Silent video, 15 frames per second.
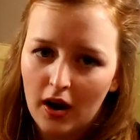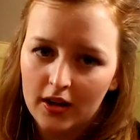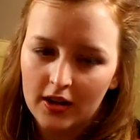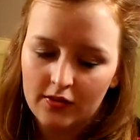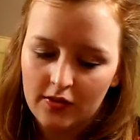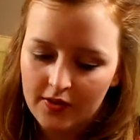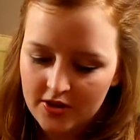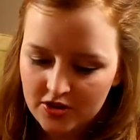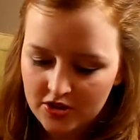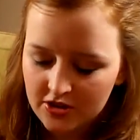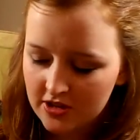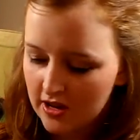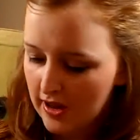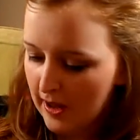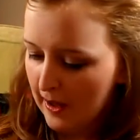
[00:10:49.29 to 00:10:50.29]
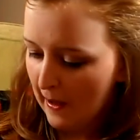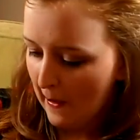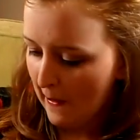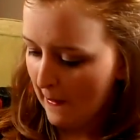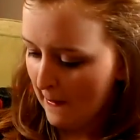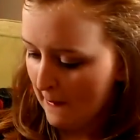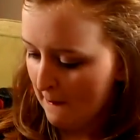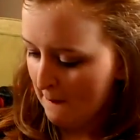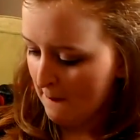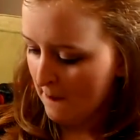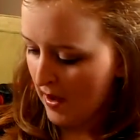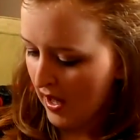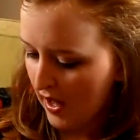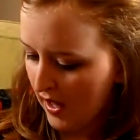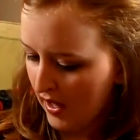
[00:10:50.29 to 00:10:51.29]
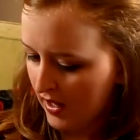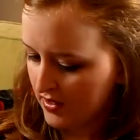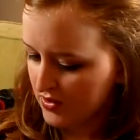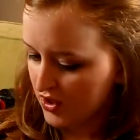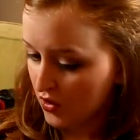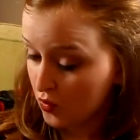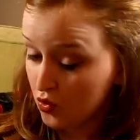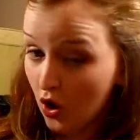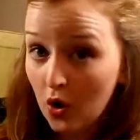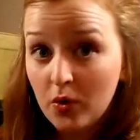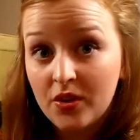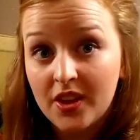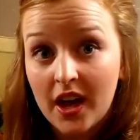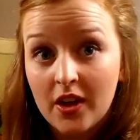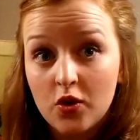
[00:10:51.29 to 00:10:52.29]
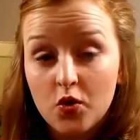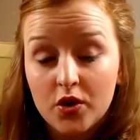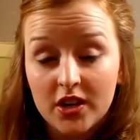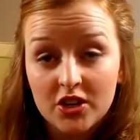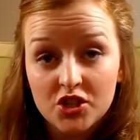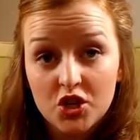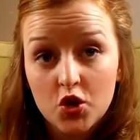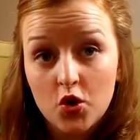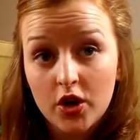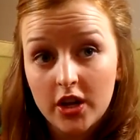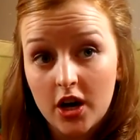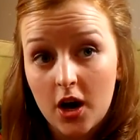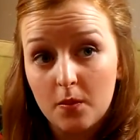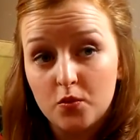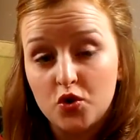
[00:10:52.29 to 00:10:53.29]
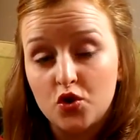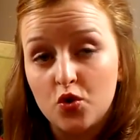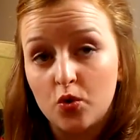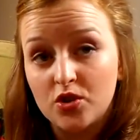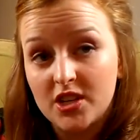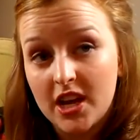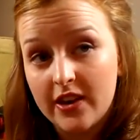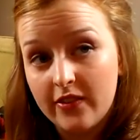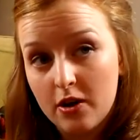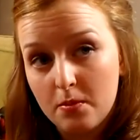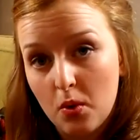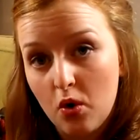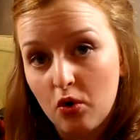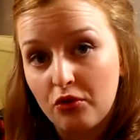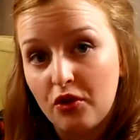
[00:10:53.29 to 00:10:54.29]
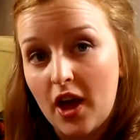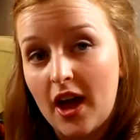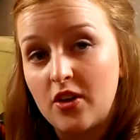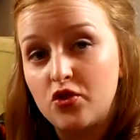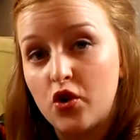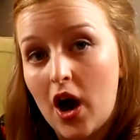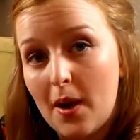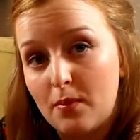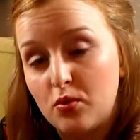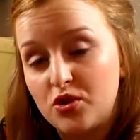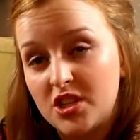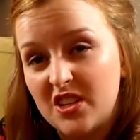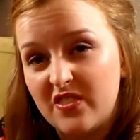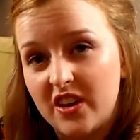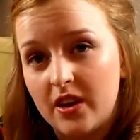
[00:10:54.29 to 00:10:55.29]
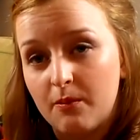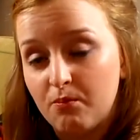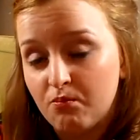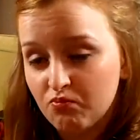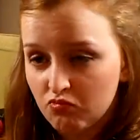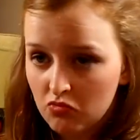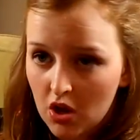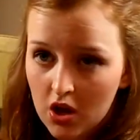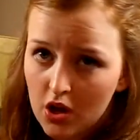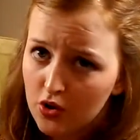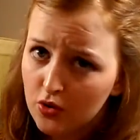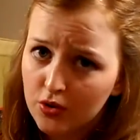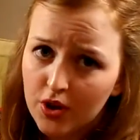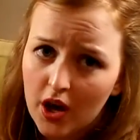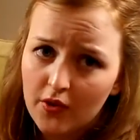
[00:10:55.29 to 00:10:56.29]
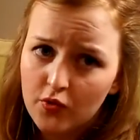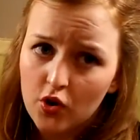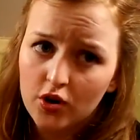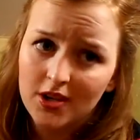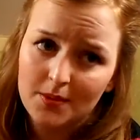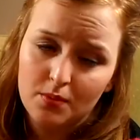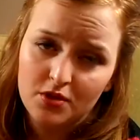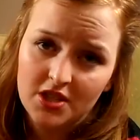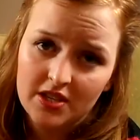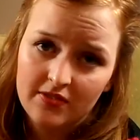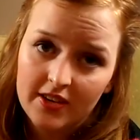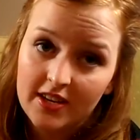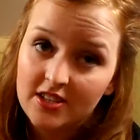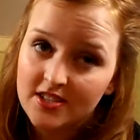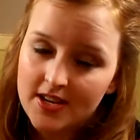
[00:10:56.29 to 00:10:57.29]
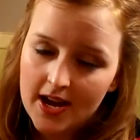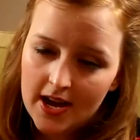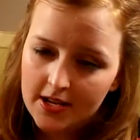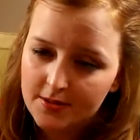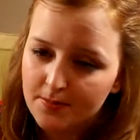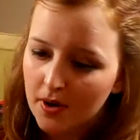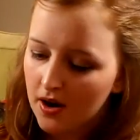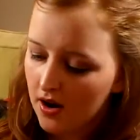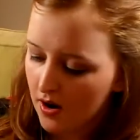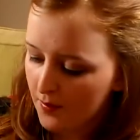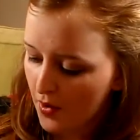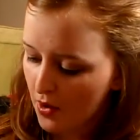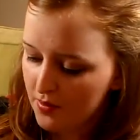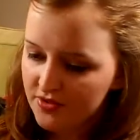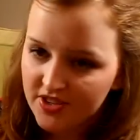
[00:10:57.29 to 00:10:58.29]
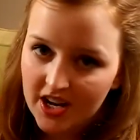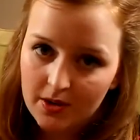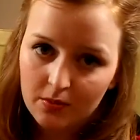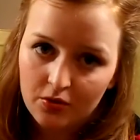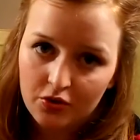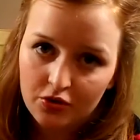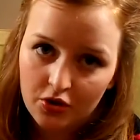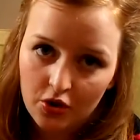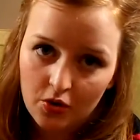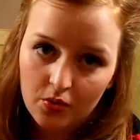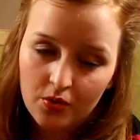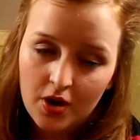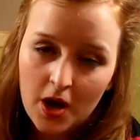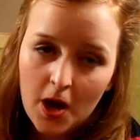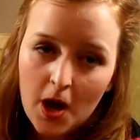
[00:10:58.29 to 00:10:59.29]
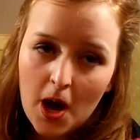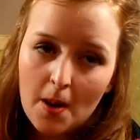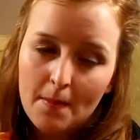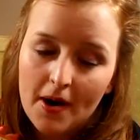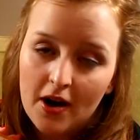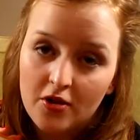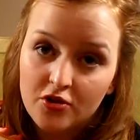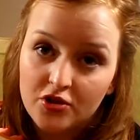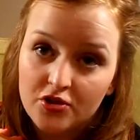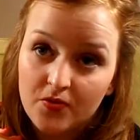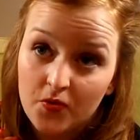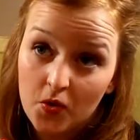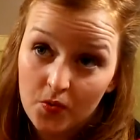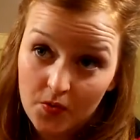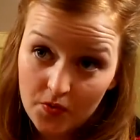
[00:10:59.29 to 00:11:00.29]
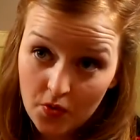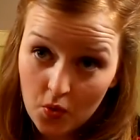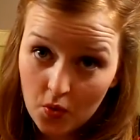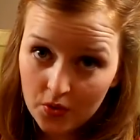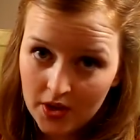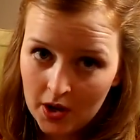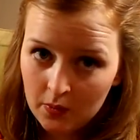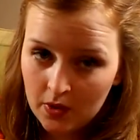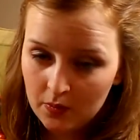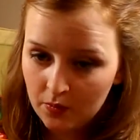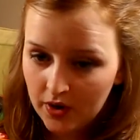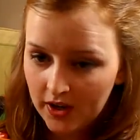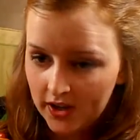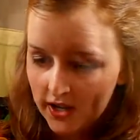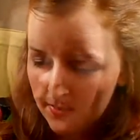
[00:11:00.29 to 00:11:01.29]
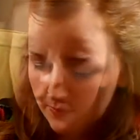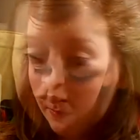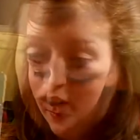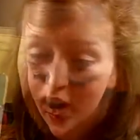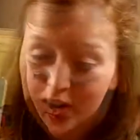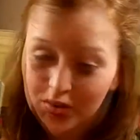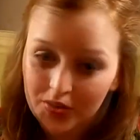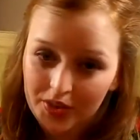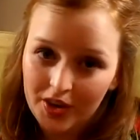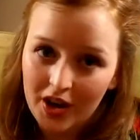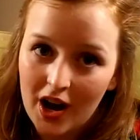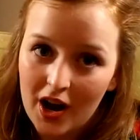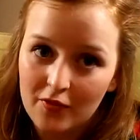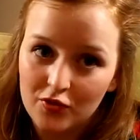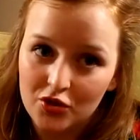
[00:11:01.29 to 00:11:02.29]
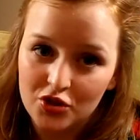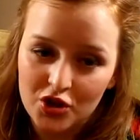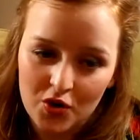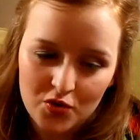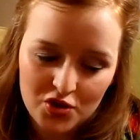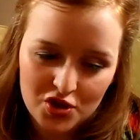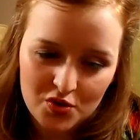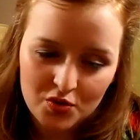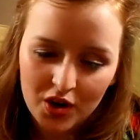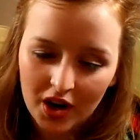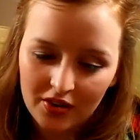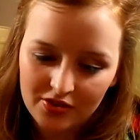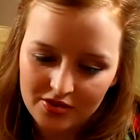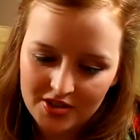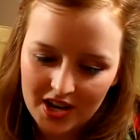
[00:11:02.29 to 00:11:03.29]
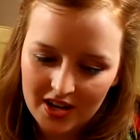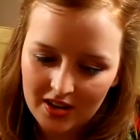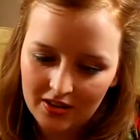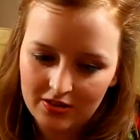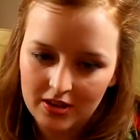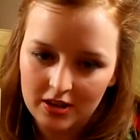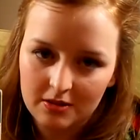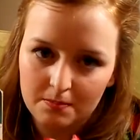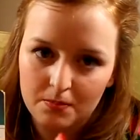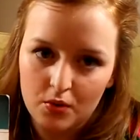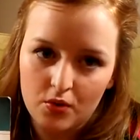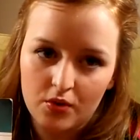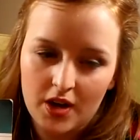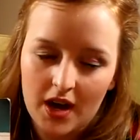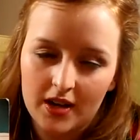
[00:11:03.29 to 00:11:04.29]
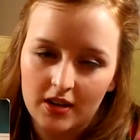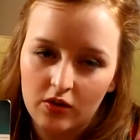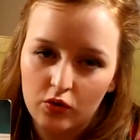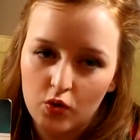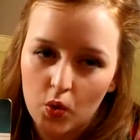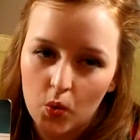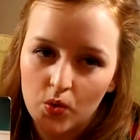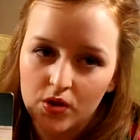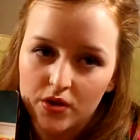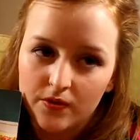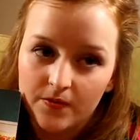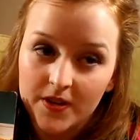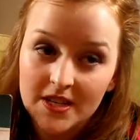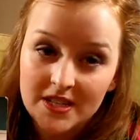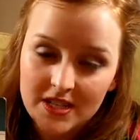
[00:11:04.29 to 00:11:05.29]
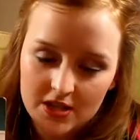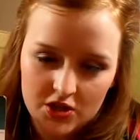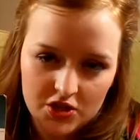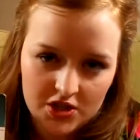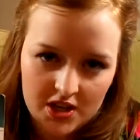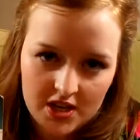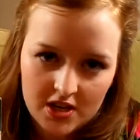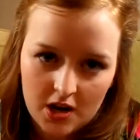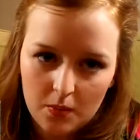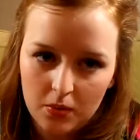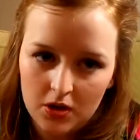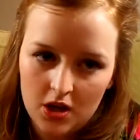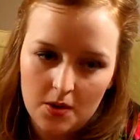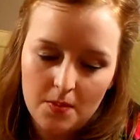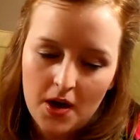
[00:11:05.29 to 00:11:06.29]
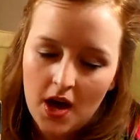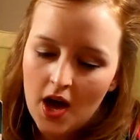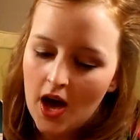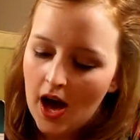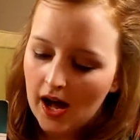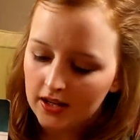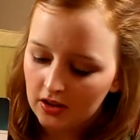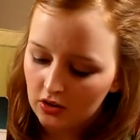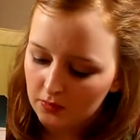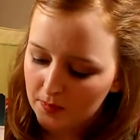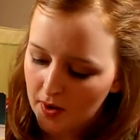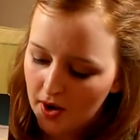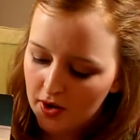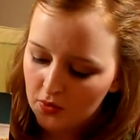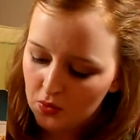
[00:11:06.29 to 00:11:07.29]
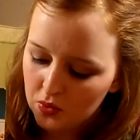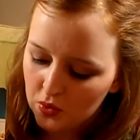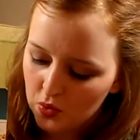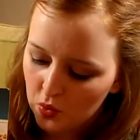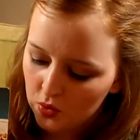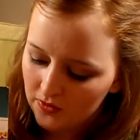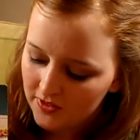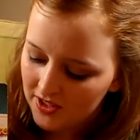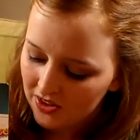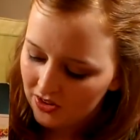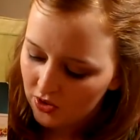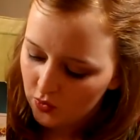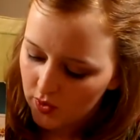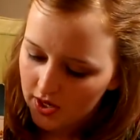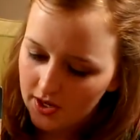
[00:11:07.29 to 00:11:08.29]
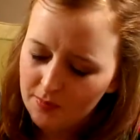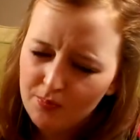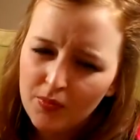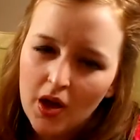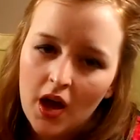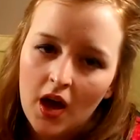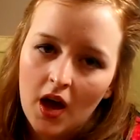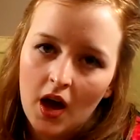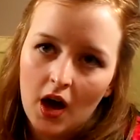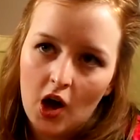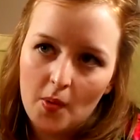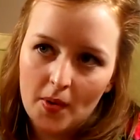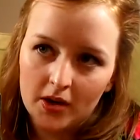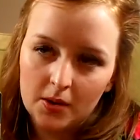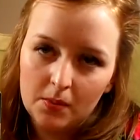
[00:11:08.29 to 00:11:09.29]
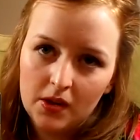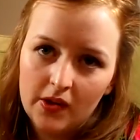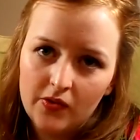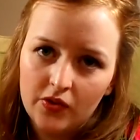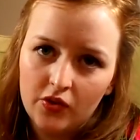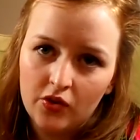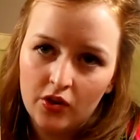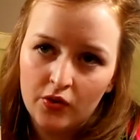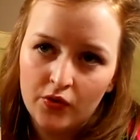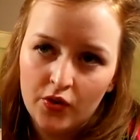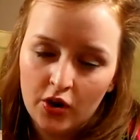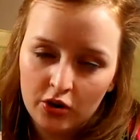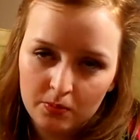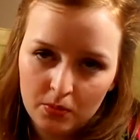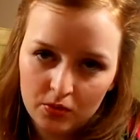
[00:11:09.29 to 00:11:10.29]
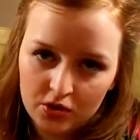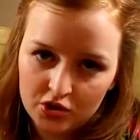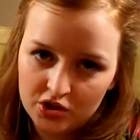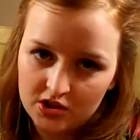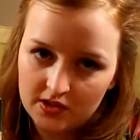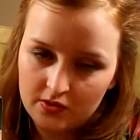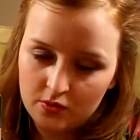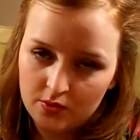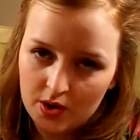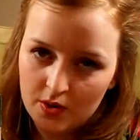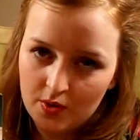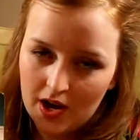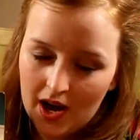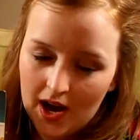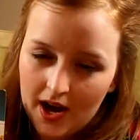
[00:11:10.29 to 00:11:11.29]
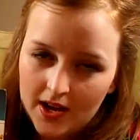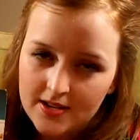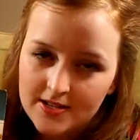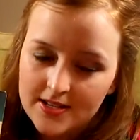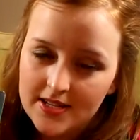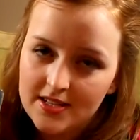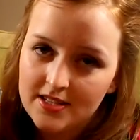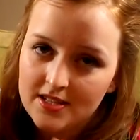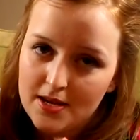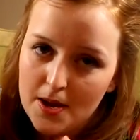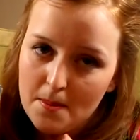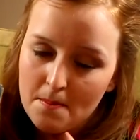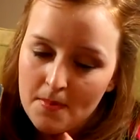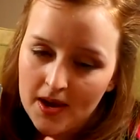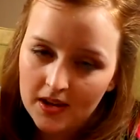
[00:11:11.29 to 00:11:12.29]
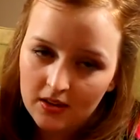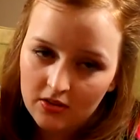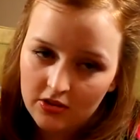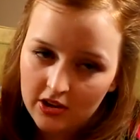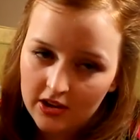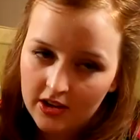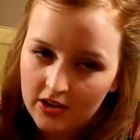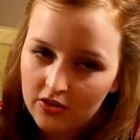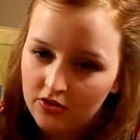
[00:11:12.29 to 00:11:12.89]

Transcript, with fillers: I love Avengers. And not only that, you can actually hook it up to your TiVo box and your Apple TV. Not that I've got an Apple TV as yet, but I'm hoping to get one soon. But just to prove a thought on that one, really. The final I have to show to you guys today is this book, and it's called The Vintage Teacup Club, and it's by an author called Vanessa Green. And I believe this is her first book that she's ever wrote, and it's amazing.